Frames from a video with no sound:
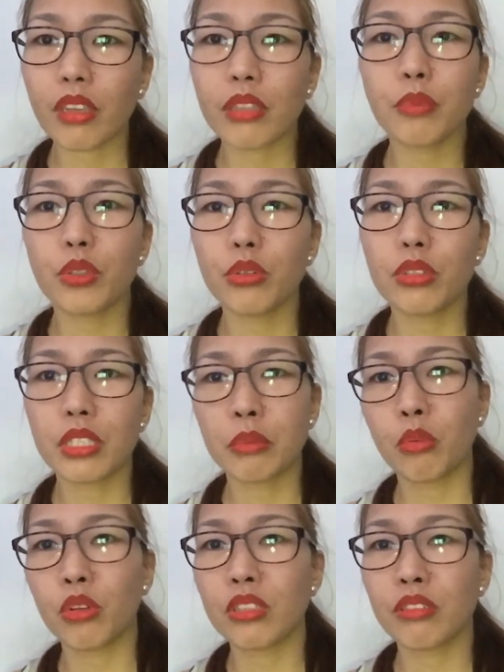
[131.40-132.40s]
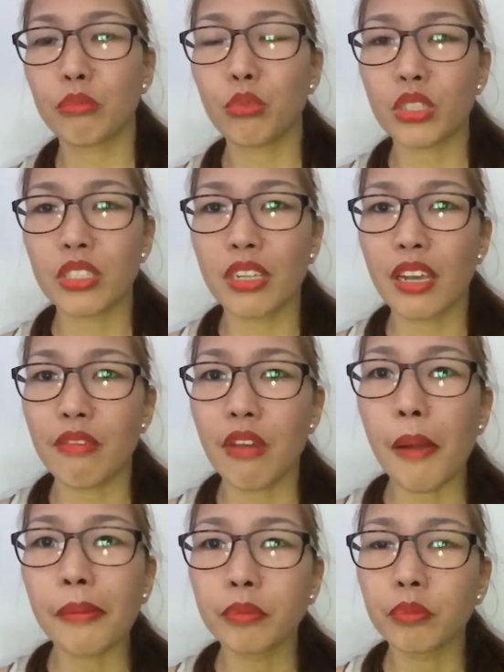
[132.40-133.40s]
it produces more saliva.
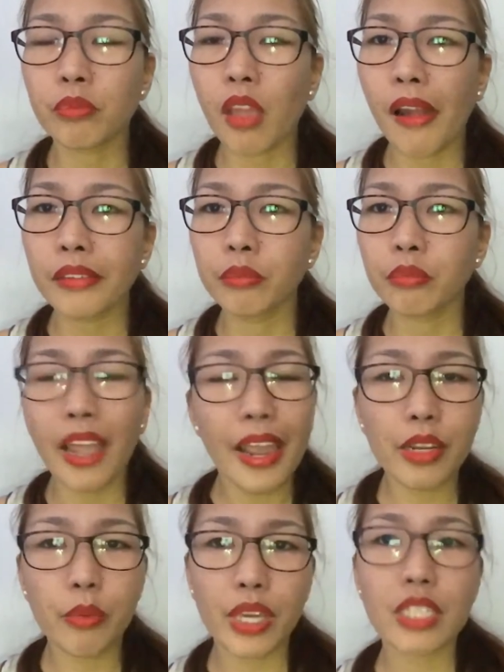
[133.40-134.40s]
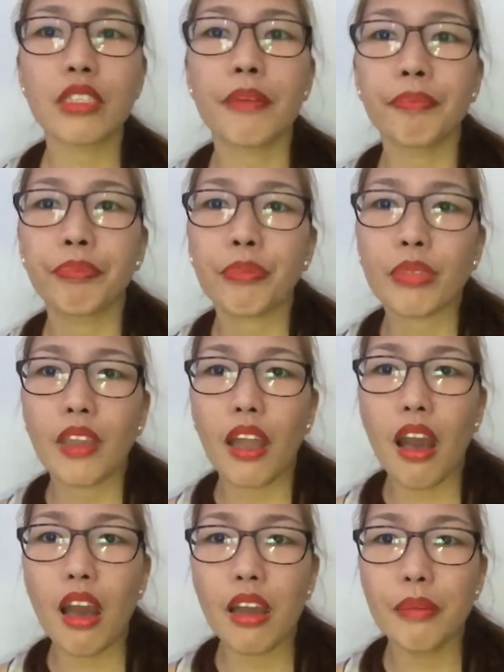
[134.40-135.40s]
Anyways,
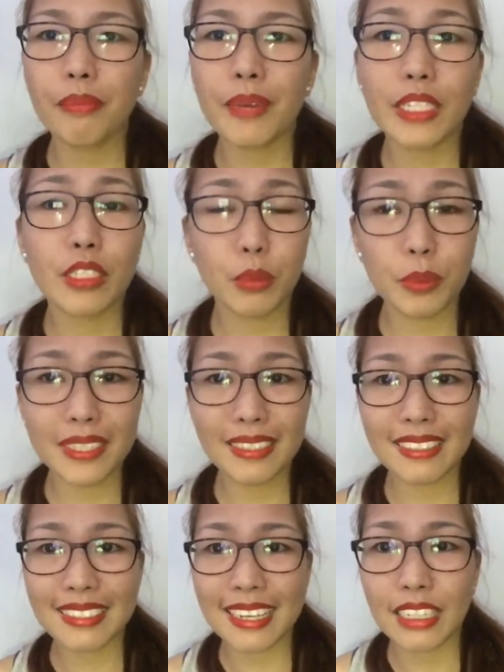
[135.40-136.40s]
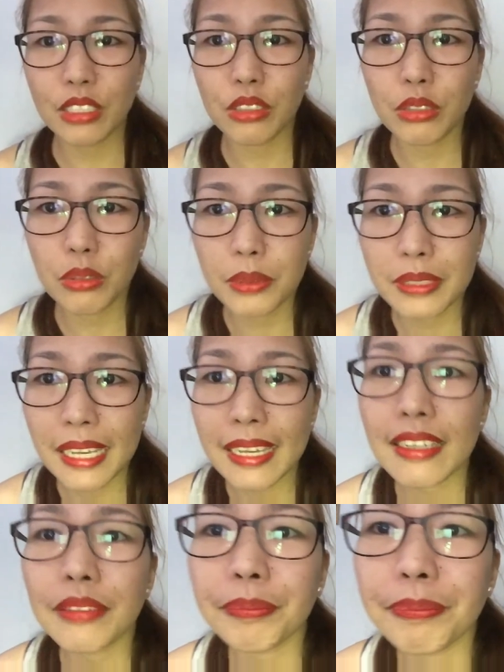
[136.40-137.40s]
I just want to tell you like